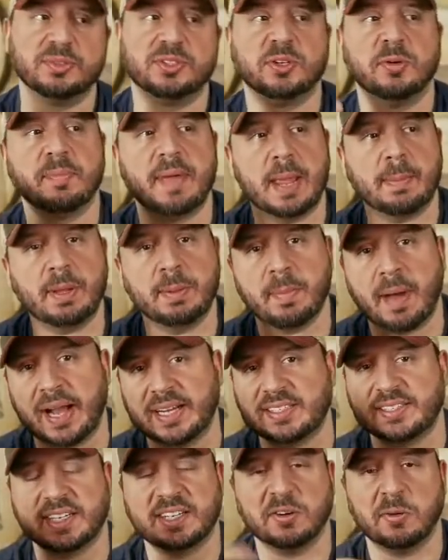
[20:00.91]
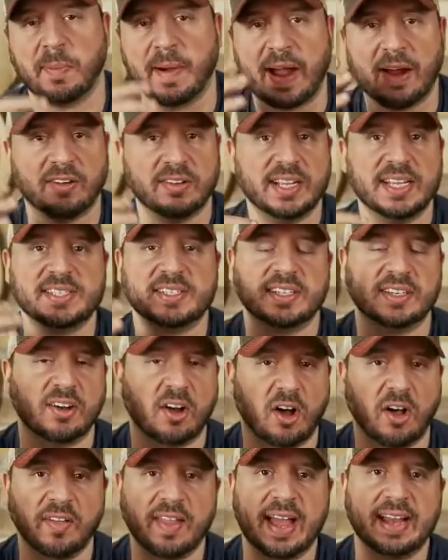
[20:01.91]
So maybe my single barrel isn't
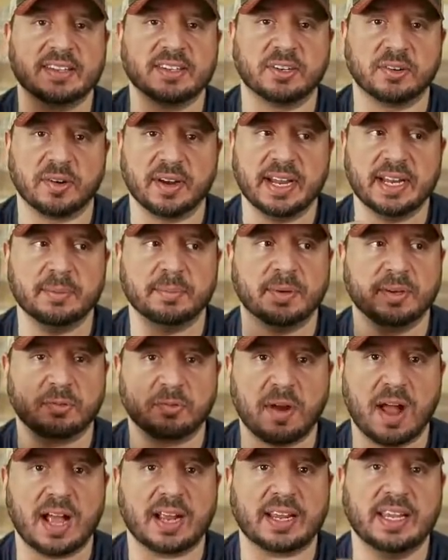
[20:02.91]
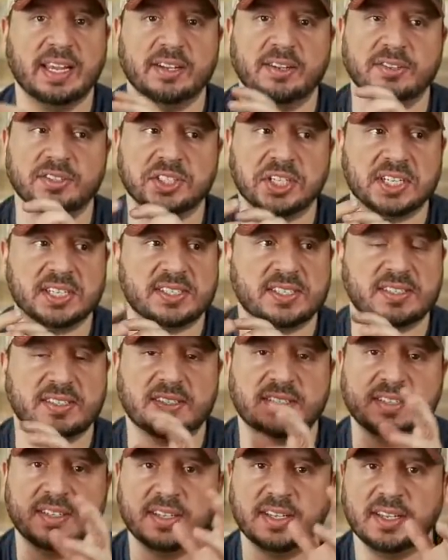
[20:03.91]
all that great, but Rock Hill
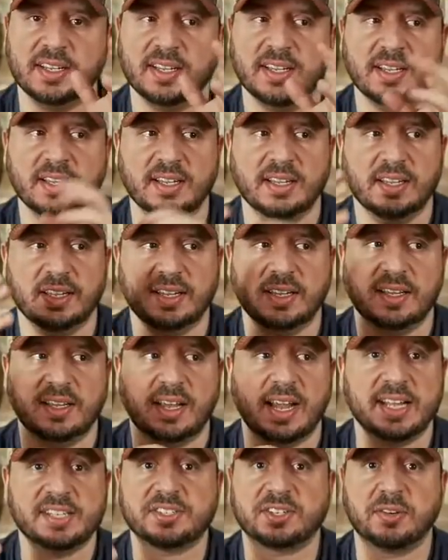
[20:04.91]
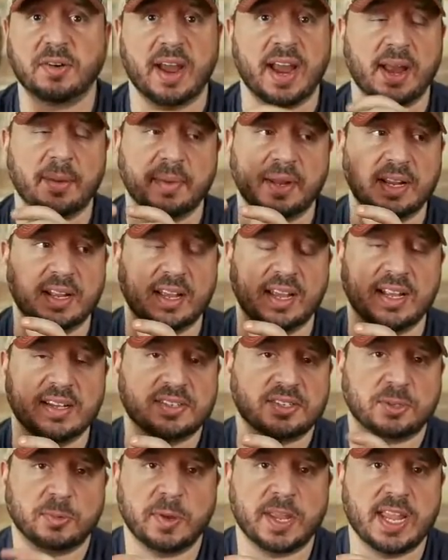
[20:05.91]
just it's great. I mean,
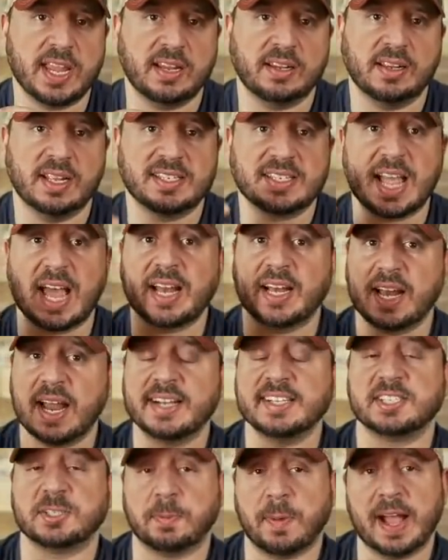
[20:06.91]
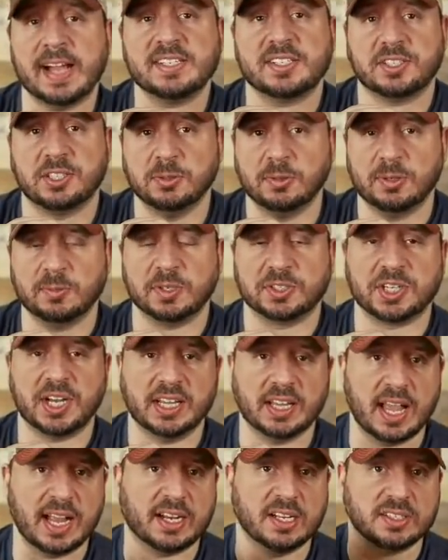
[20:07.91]
it's sweet. It's got a nice spice to it, which I
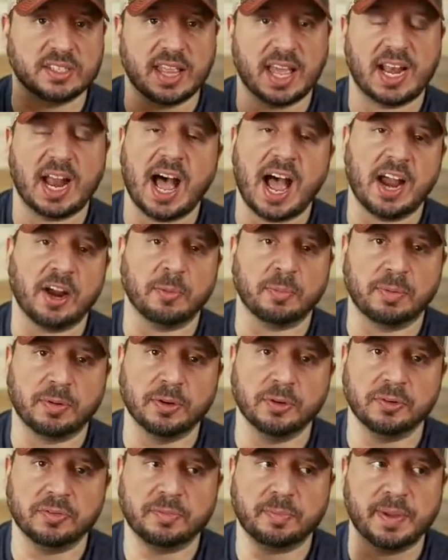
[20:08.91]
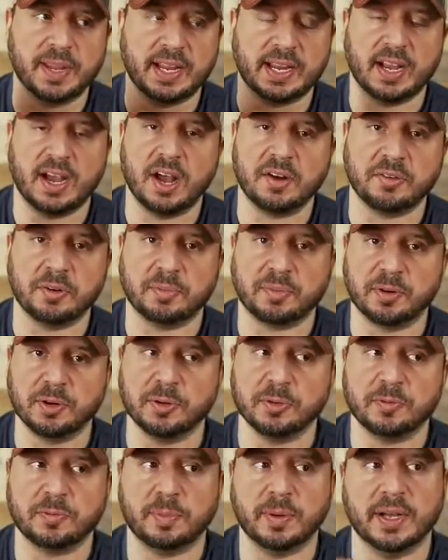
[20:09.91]
like because of that higher proof being 100
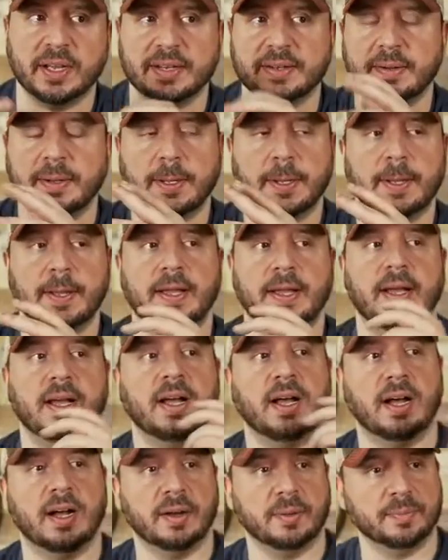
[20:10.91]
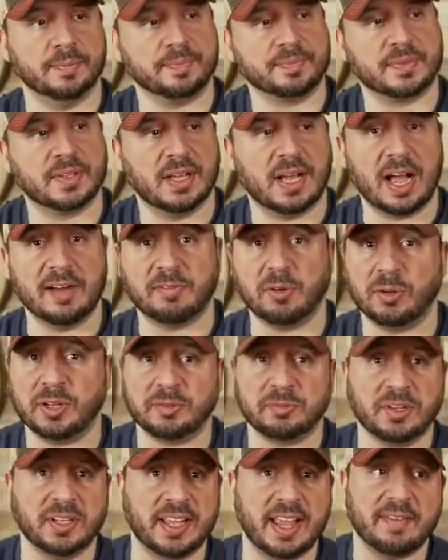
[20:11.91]
proof, but um, I've only
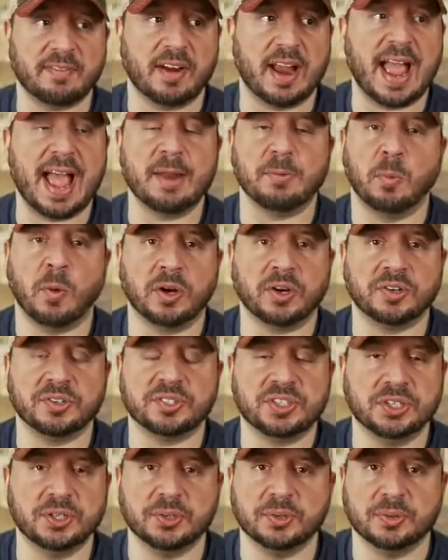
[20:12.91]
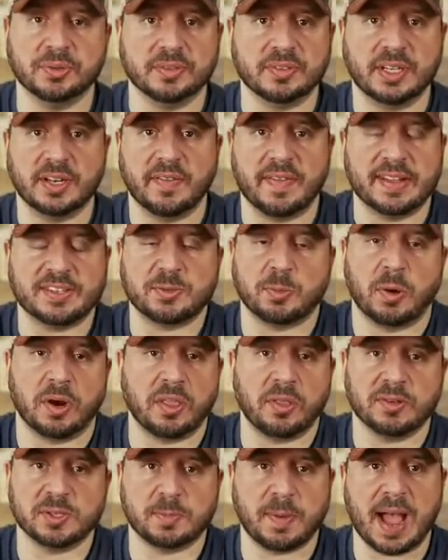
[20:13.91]
really ever had one or two. You know, that's one
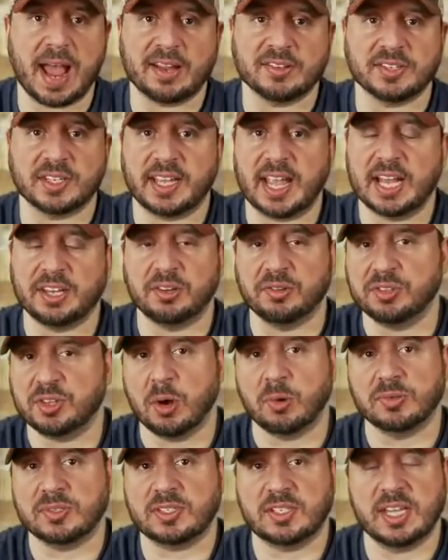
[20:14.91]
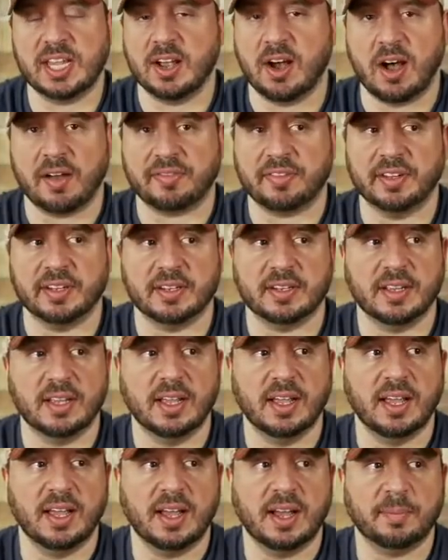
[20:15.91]
of those bottles again you don't see often,
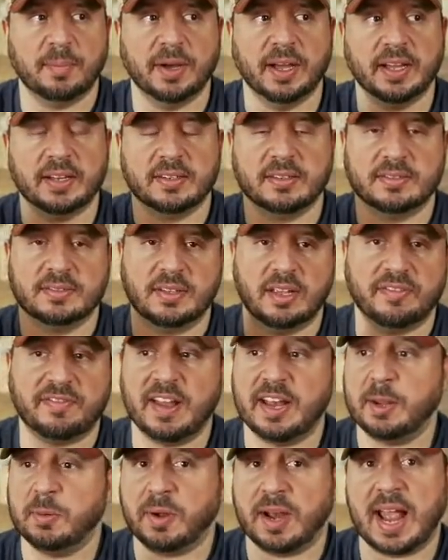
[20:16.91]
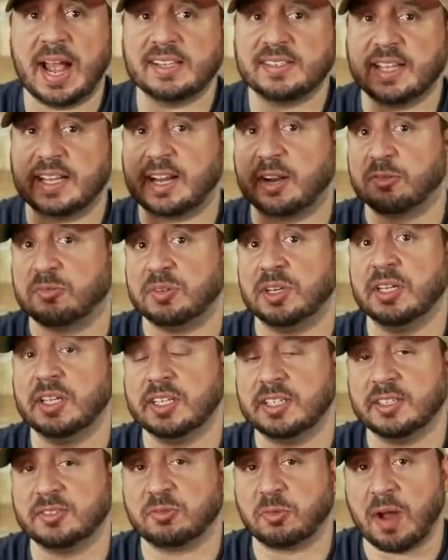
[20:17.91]
but if anyone has like a
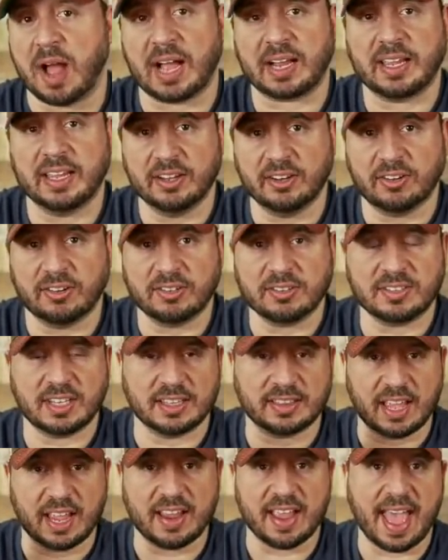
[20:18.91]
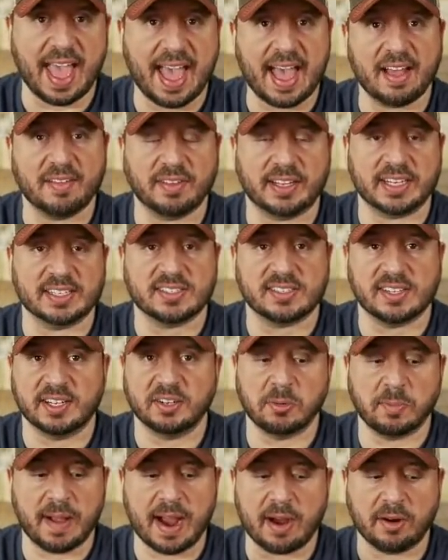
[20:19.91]
really good Rock Hill that they have like a
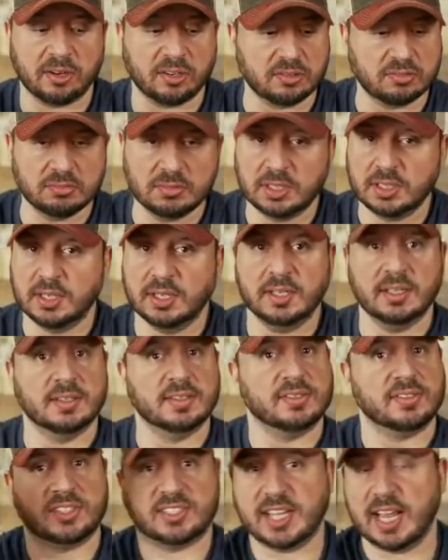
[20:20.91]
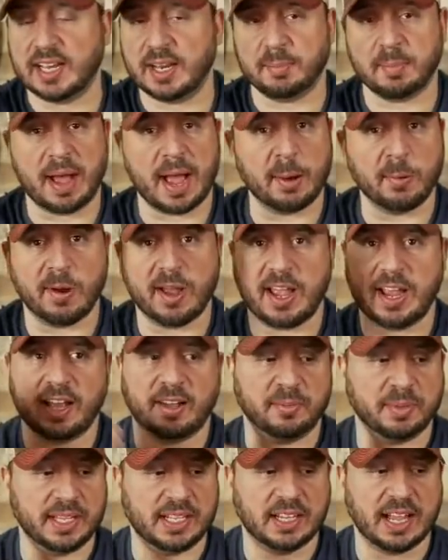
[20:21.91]
single barrel, send it my way.
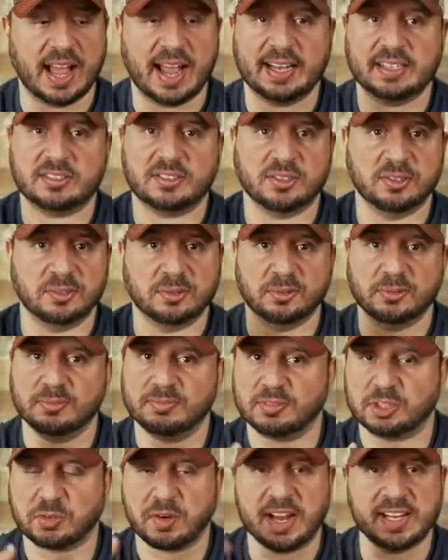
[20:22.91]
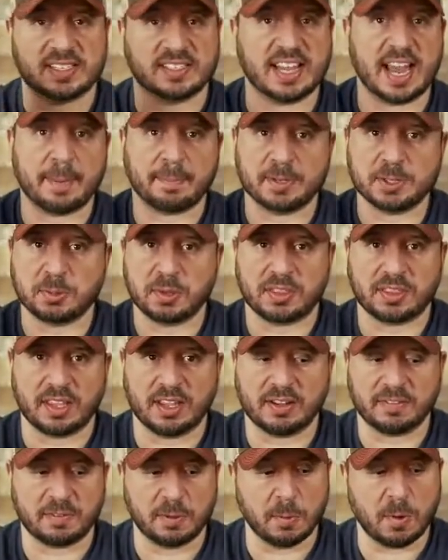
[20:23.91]
I'll be glad to trade samples with
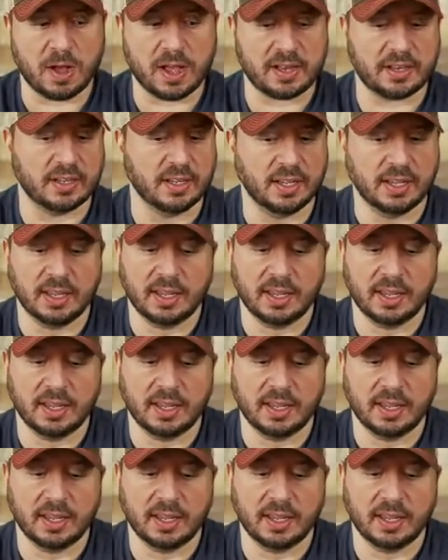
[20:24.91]
you if you want.